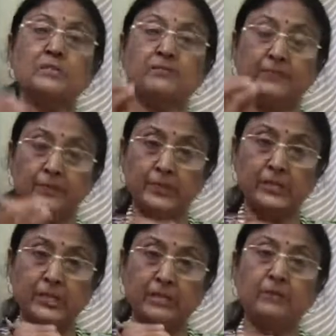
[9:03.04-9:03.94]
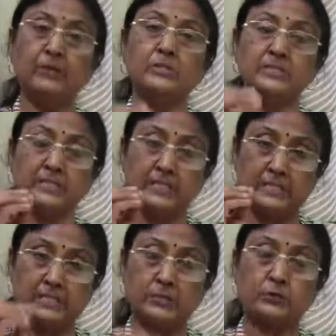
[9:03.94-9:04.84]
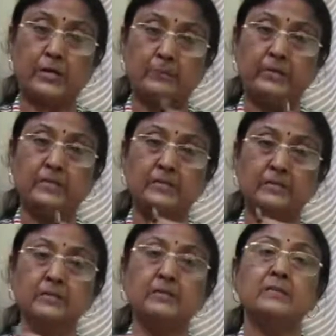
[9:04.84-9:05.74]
the initial velocity is 10 meter,